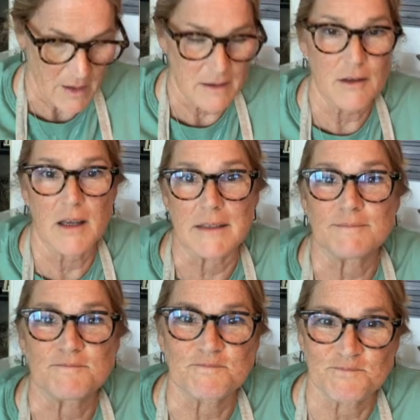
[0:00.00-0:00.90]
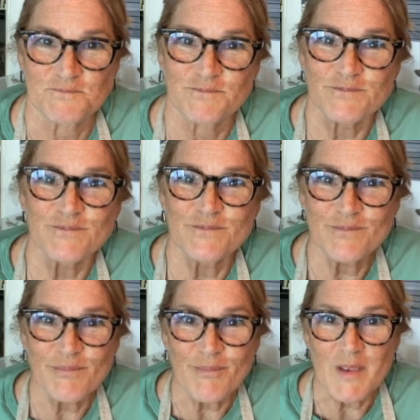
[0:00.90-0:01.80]
Okay.
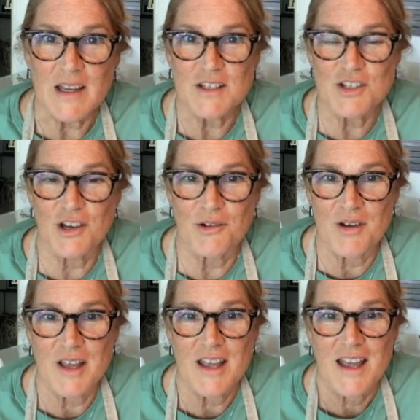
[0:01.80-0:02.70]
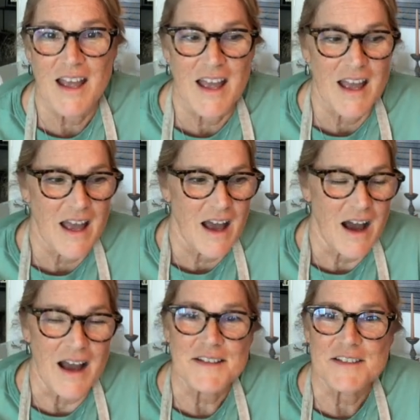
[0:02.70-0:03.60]
So
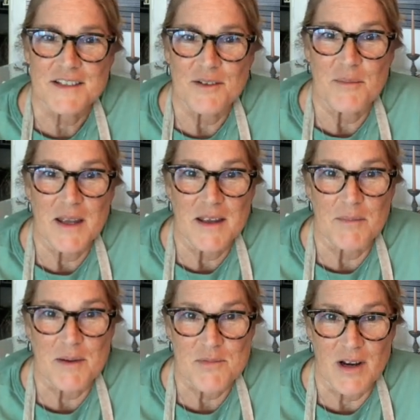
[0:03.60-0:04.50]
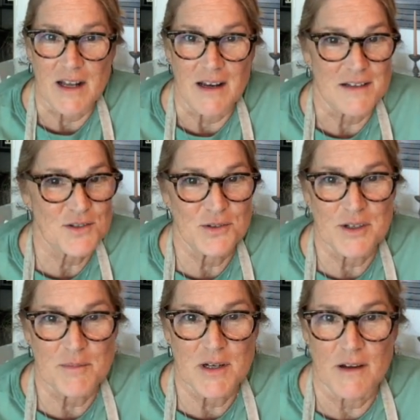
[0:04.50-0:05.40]
I still am making my bread. I told you
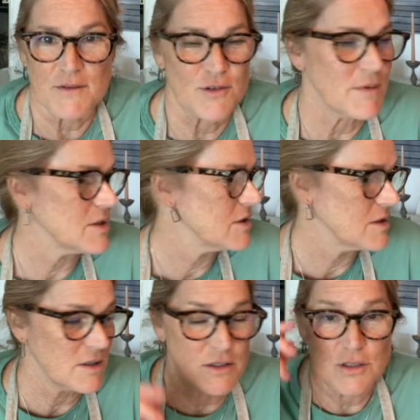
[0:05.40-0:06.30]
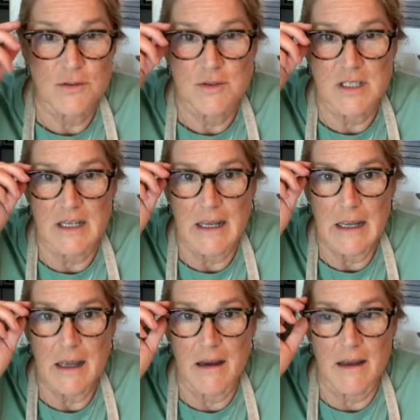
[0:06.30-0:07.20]
I bit off too much to chew
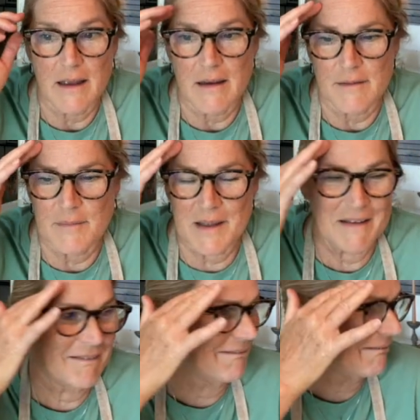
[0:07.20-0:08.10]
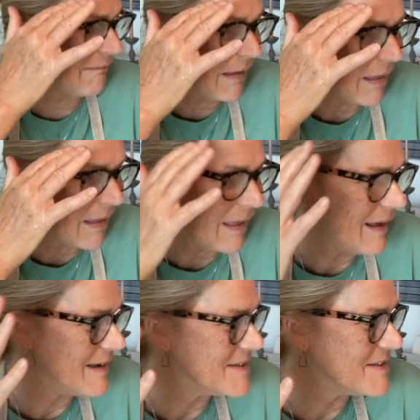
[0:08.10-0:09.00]
today.
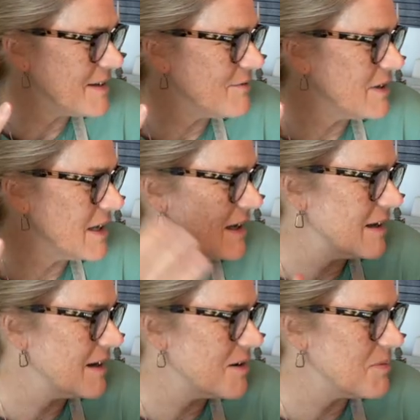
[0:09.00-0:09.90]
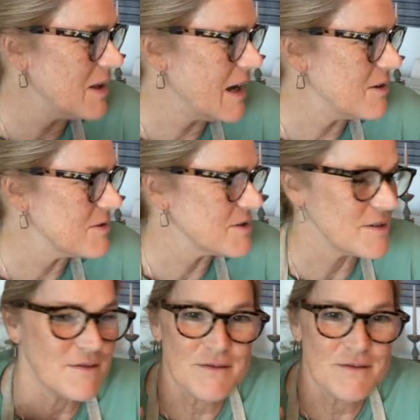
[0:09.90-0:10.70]
I still have like a couple hours of